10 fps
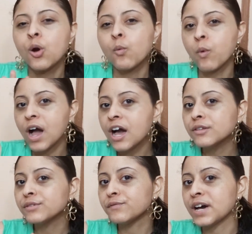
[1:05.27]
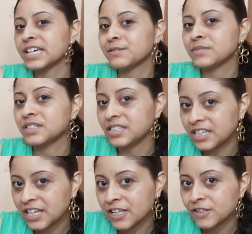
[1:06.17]
while the vitamin
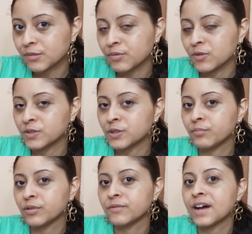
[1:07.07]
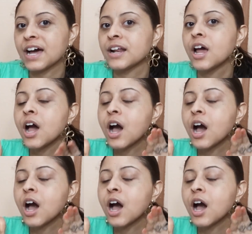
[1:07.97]
E is supposed to provide